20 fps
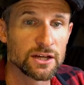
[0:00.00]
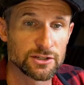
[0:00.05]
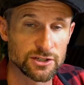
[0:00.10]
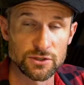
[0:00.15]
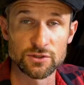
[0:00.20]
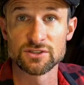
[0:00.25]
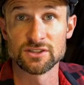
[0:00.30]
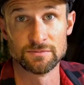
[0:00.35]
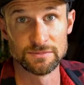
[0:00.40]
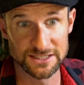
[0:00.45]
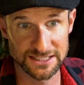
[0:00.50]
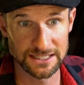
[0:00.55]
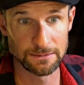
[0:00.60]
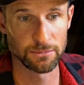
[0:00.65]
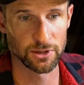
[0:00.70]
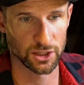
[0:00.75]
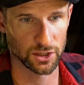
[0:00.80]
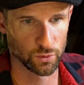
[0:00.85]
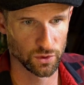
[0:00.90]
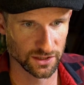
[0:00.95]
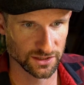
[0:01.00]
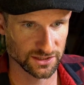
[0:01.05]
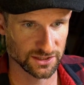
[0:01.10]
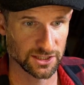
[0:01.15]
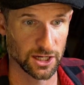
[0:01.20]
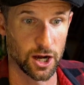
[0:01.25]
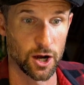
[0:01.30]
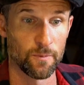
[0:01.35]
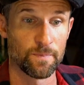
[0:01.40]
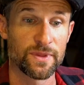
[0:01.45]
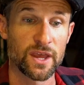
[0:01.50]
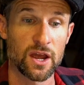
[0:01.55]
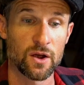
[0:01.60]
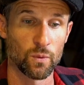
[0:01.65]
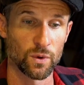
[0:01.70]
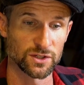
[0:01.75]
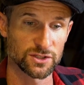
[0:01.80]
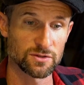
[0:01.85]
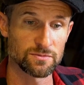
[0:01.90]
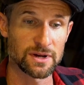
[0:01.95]
to some similar ones. So,
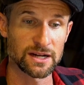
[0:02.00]
Wizard